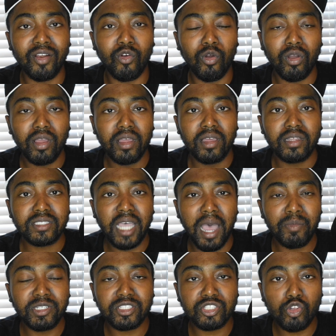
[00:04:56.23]
or
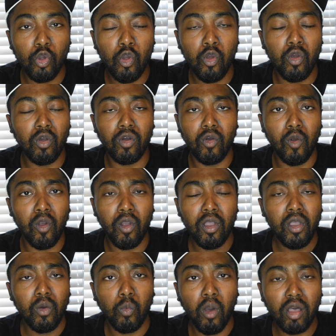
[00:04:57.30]
Thomas Sowell, or
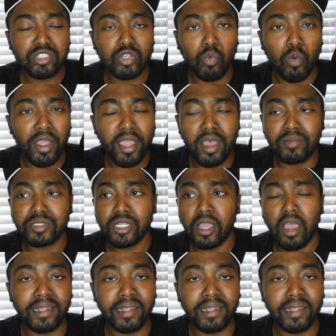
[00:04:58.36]
Walter Williams.